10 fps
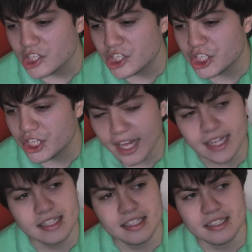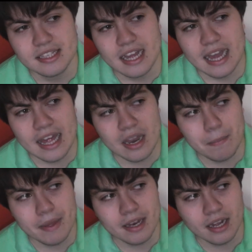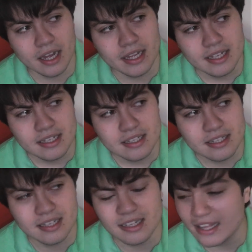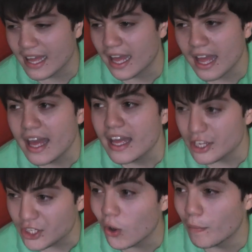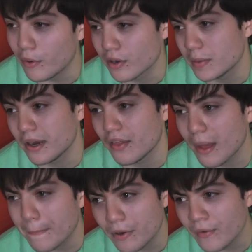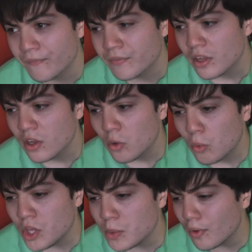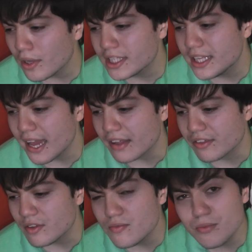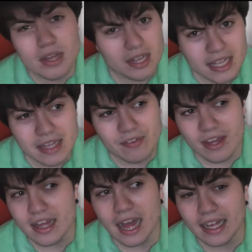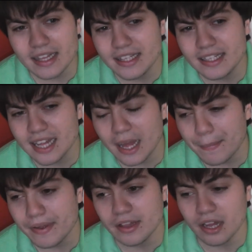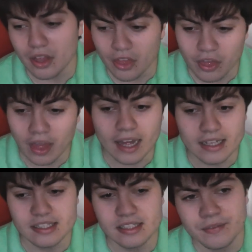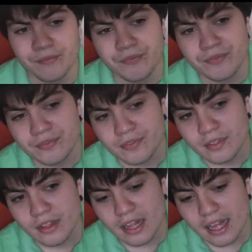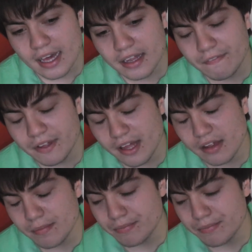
shit and a bit like, yeah, sure, it broke up like that. But when you watch this, you believe it actually did happen like that. And I think it's a